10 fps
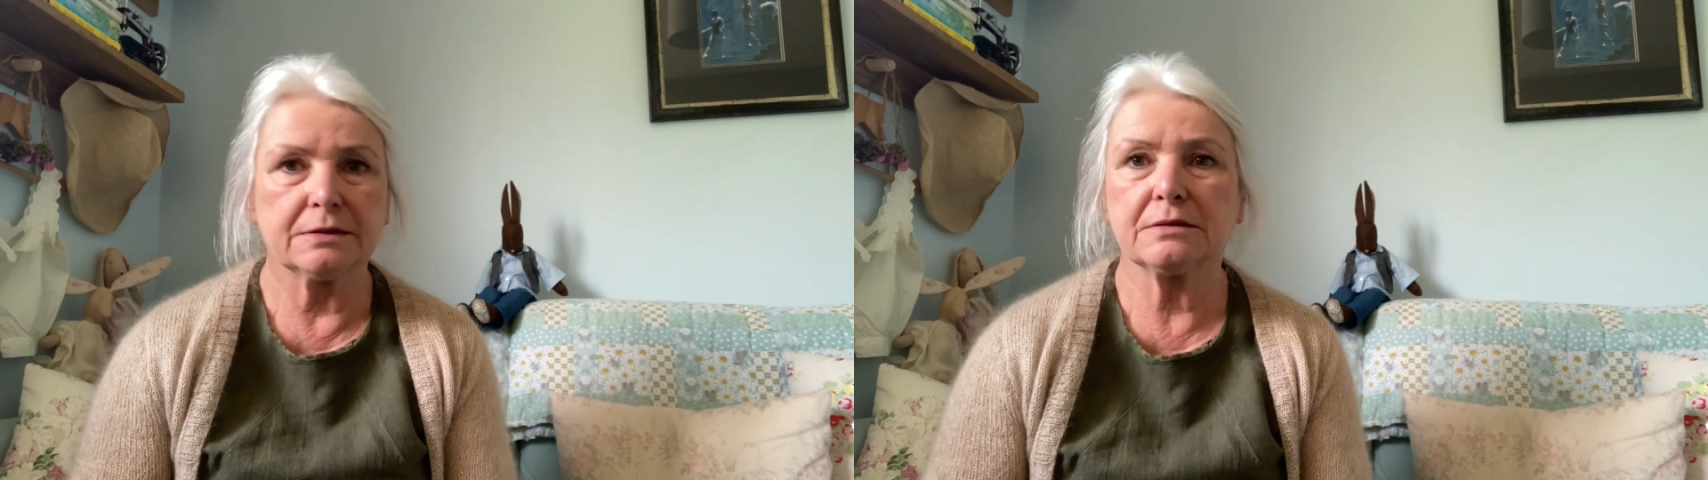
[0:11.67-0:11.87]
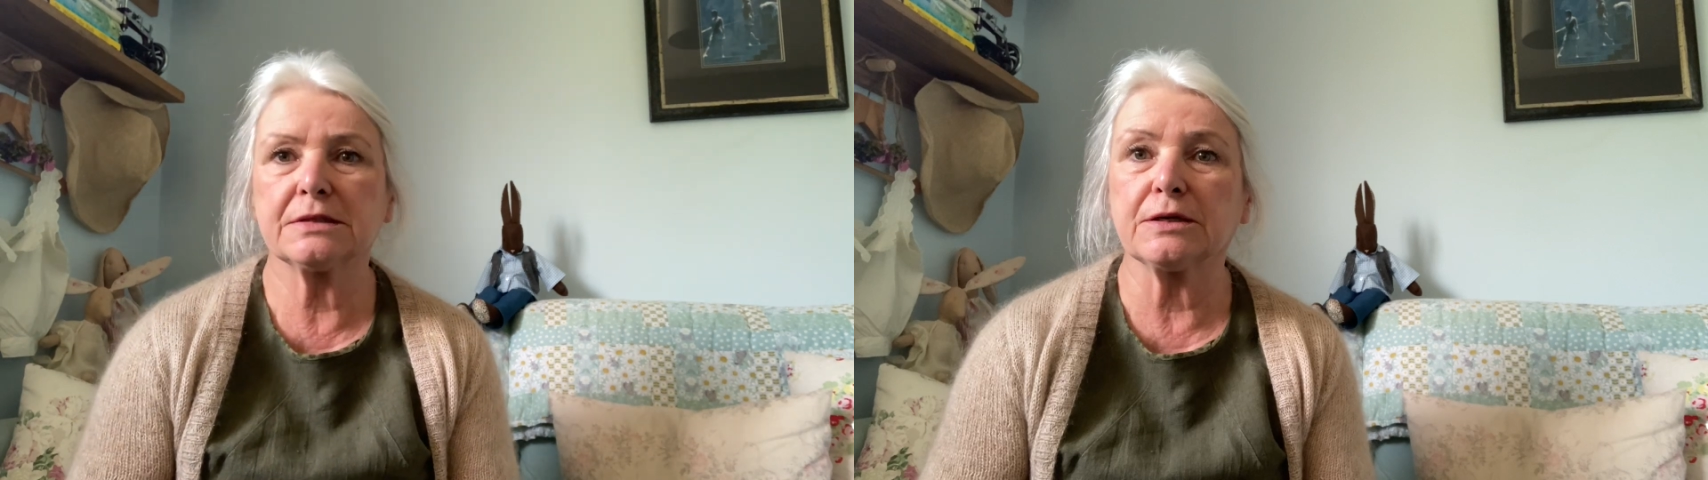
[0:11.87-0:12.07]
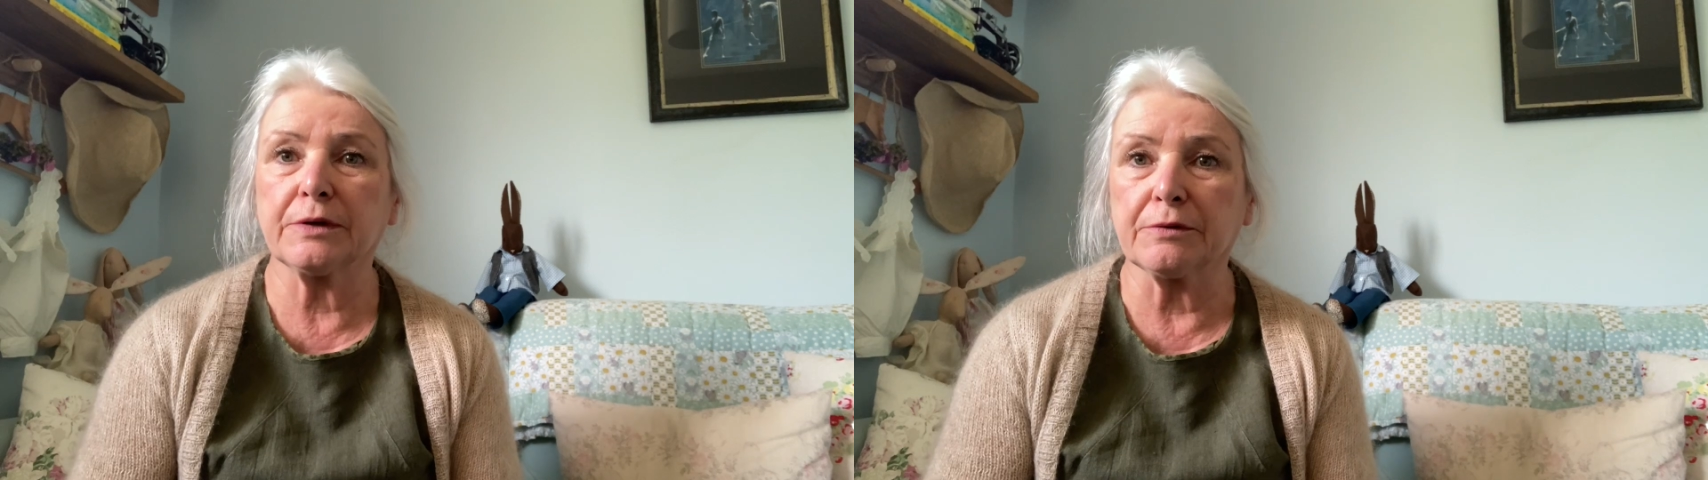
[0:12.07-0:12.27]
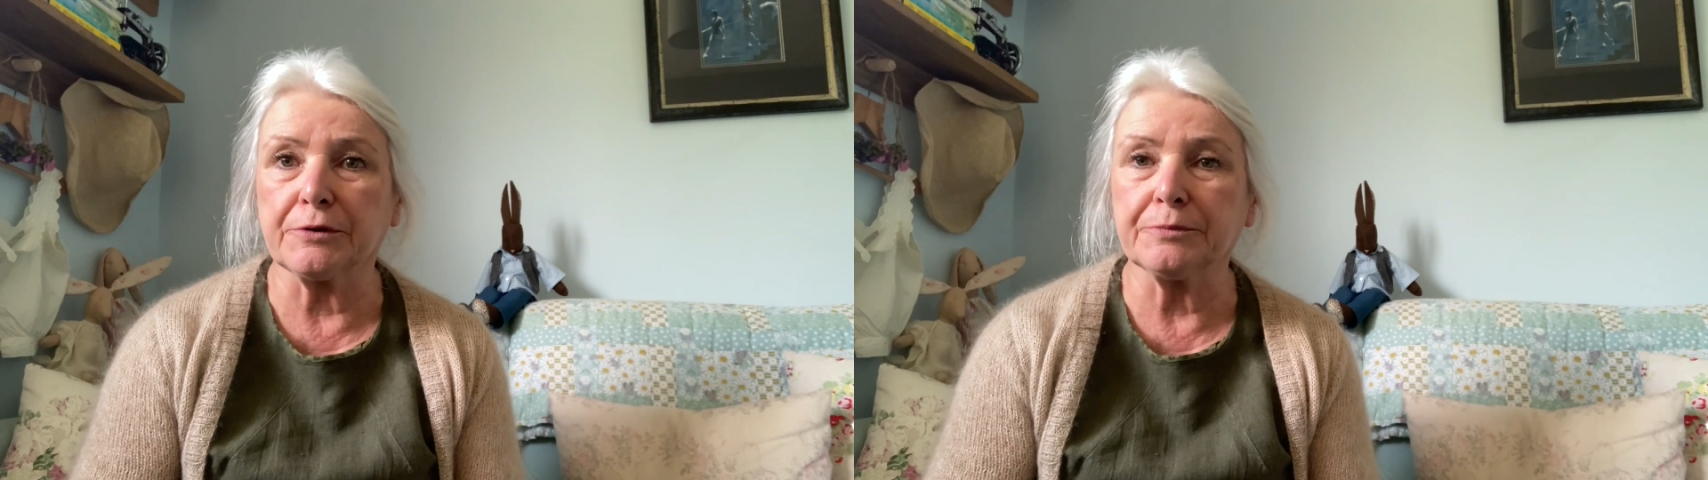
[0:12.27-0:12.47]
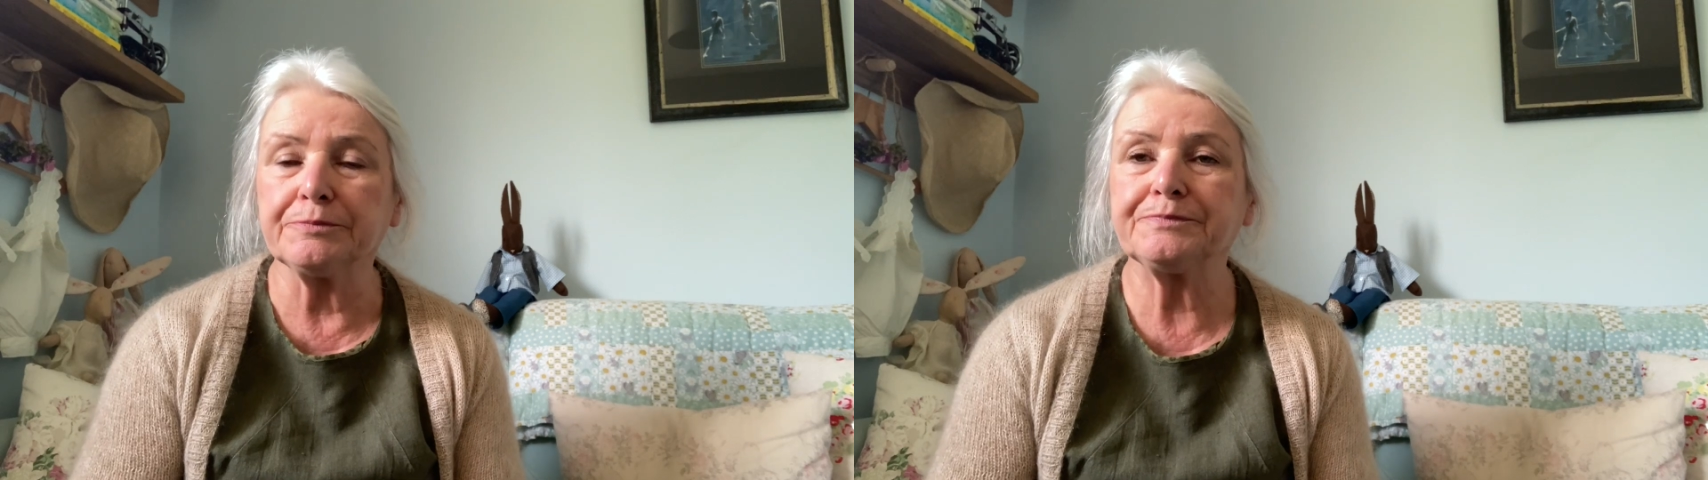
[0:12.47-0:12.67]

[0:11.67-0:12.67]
sewing room,